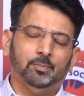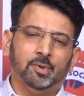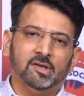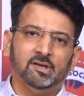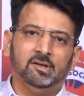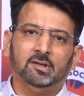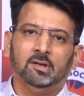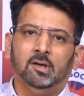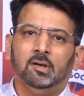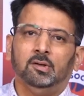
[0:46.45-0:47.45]
present
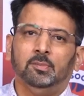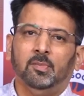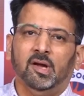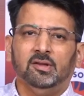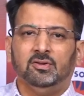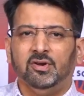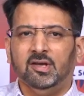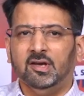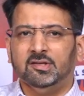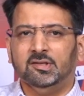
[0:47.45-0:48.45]
my three
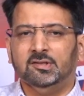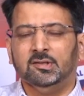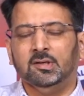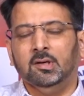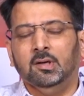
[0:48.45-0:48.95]
cases.